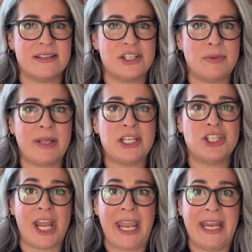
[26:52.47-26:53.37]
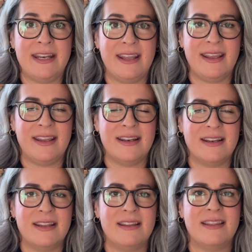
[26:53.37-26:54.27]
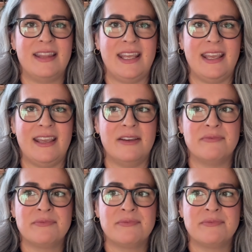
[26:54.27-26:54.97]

and she played Jane in the,